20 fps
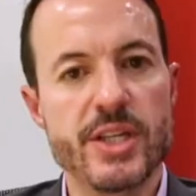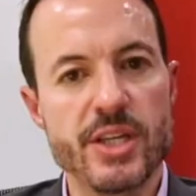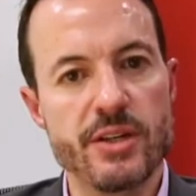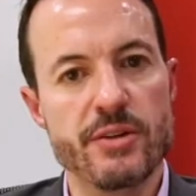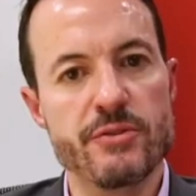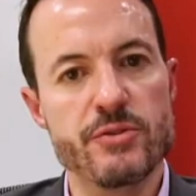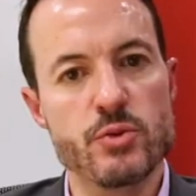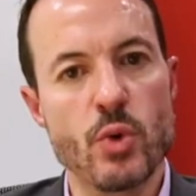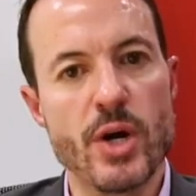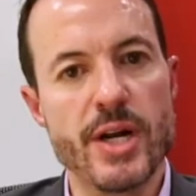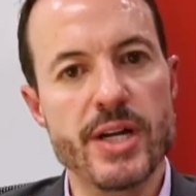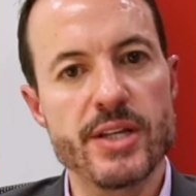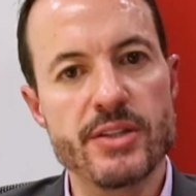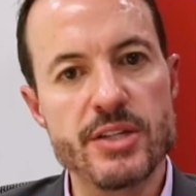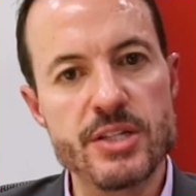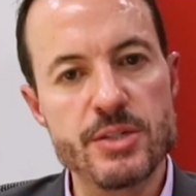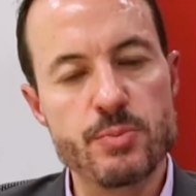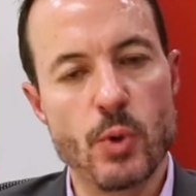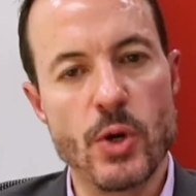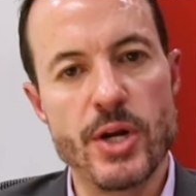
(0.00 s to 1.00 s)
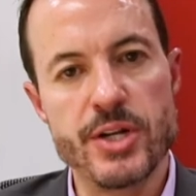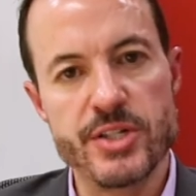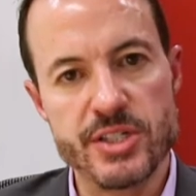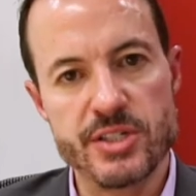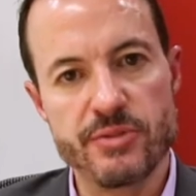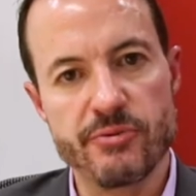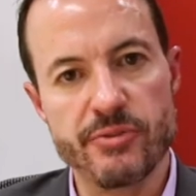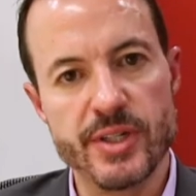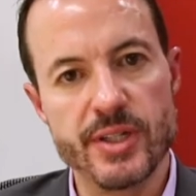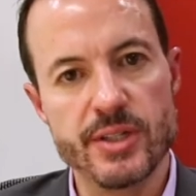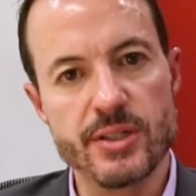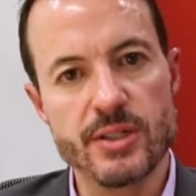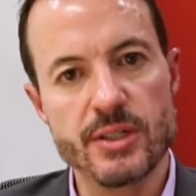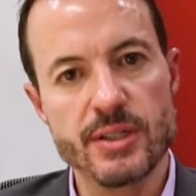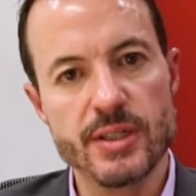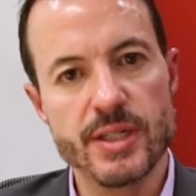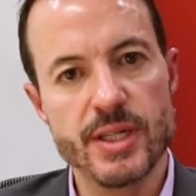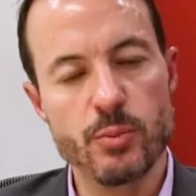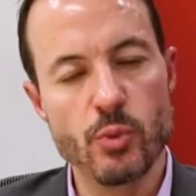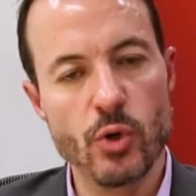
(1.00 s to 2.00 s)
gives? Why did these projects
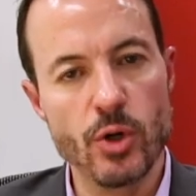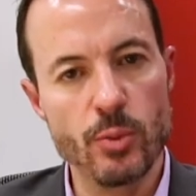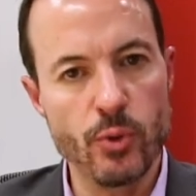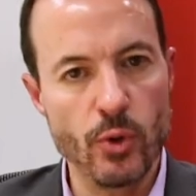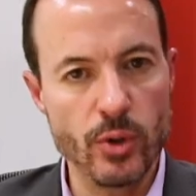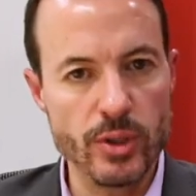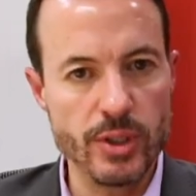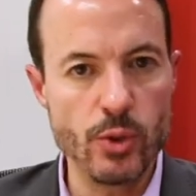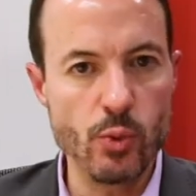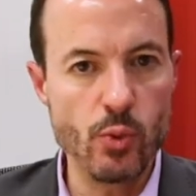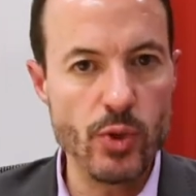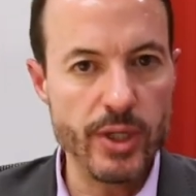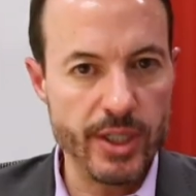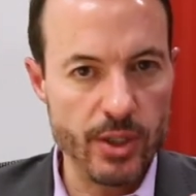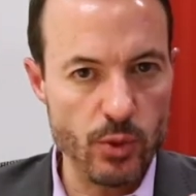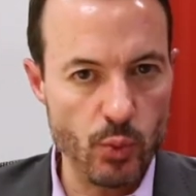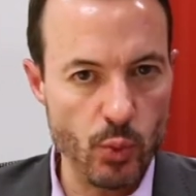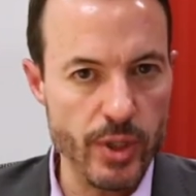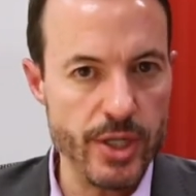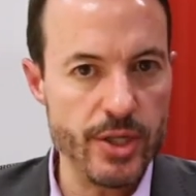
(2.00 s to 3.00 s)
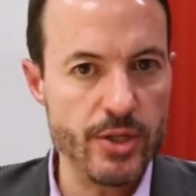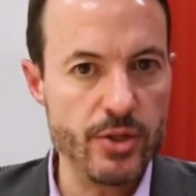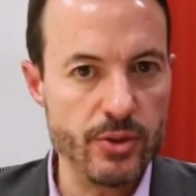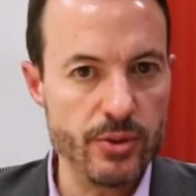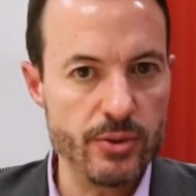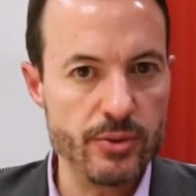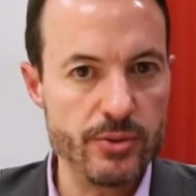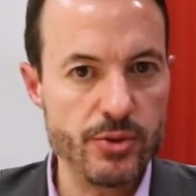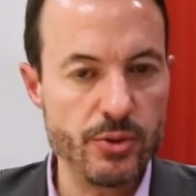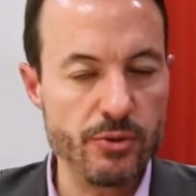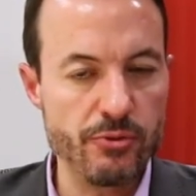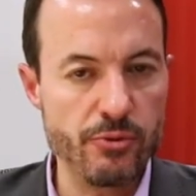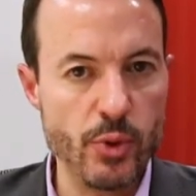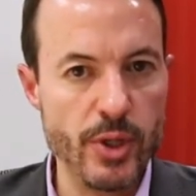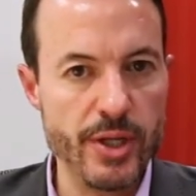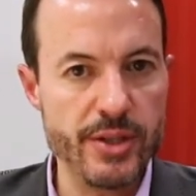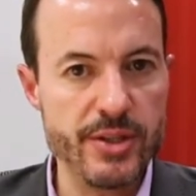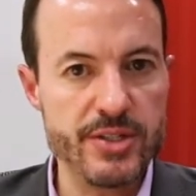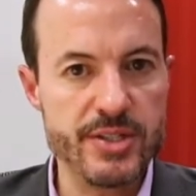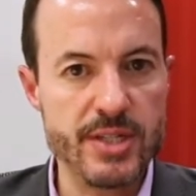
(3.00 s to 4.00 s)
fail? And more importantly, what can we do to
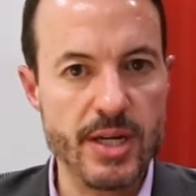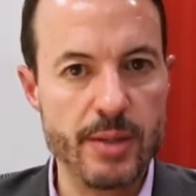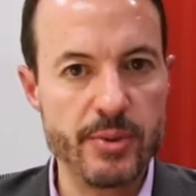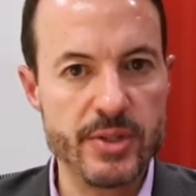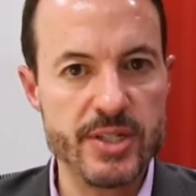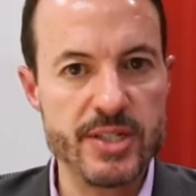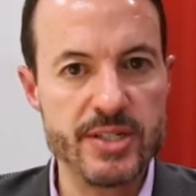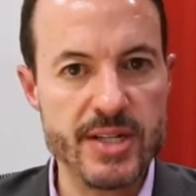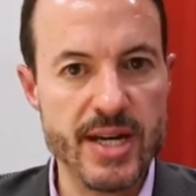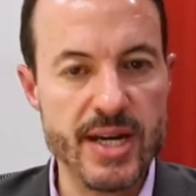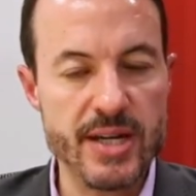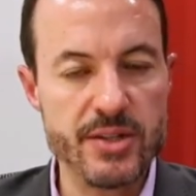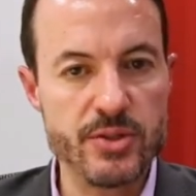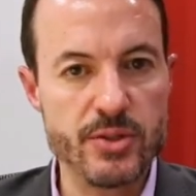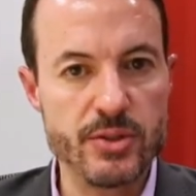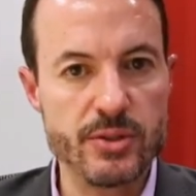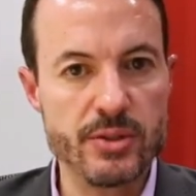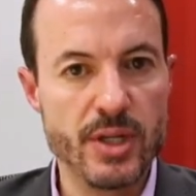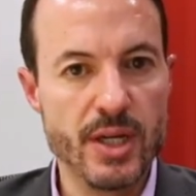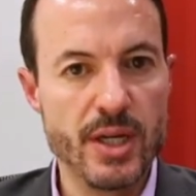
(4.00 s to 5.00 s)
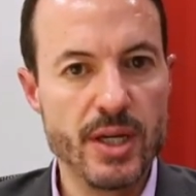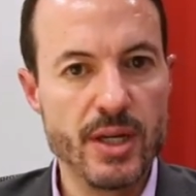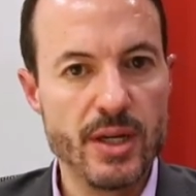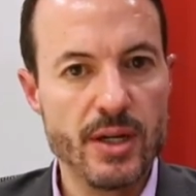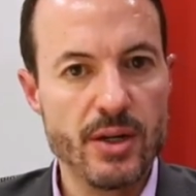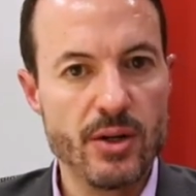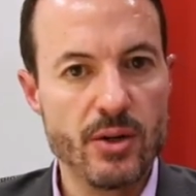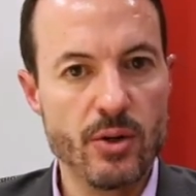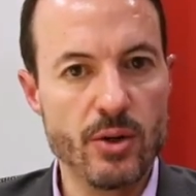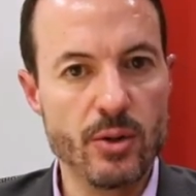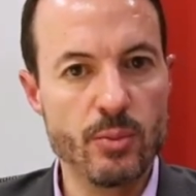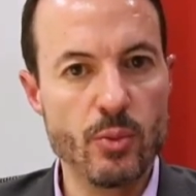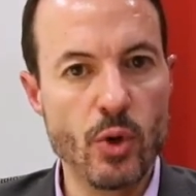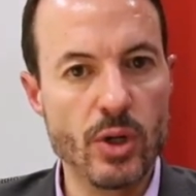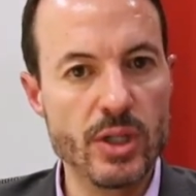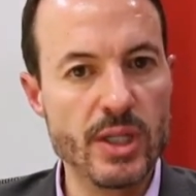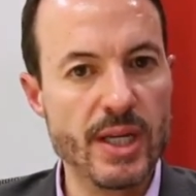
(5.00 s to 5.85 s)
avoid this type of disaster? Or more